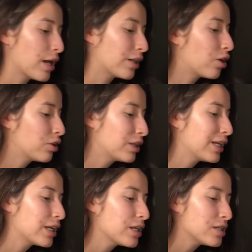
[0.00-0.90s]
The only
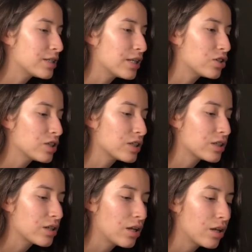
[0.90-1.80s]
thing is
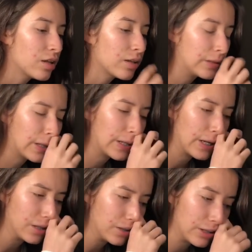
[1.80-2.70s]
they
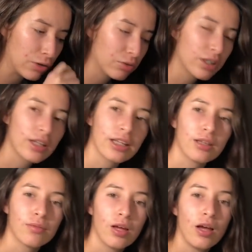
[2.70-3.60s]
kind of don't look
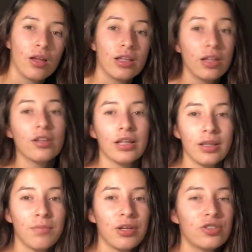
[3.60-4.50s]
like they look
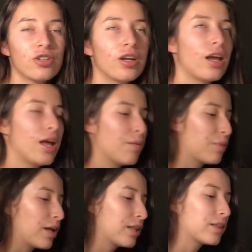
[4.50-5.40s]
like the picture,
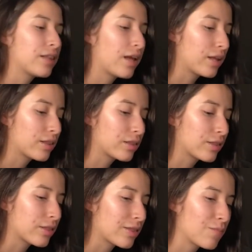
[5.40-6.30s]
but like
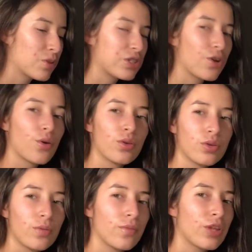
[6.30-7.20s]
the
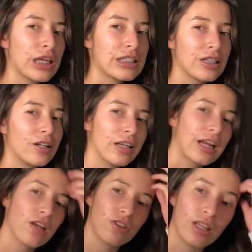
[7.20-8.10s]
material, it's not
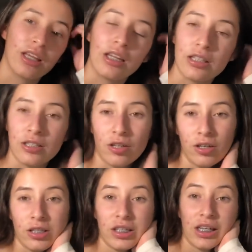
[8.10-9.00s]
like how you think it is. It's
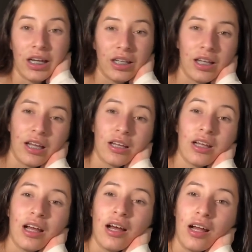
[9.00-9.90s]
honestly kind of like
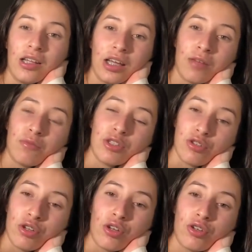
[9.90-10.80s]
a legging
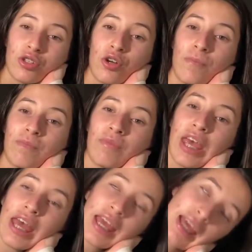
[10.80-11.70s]
material. So
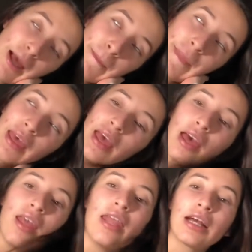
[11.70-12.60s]
yeah,
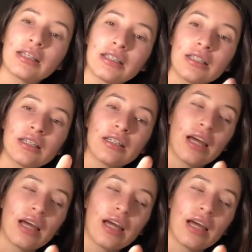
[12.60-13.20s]
next.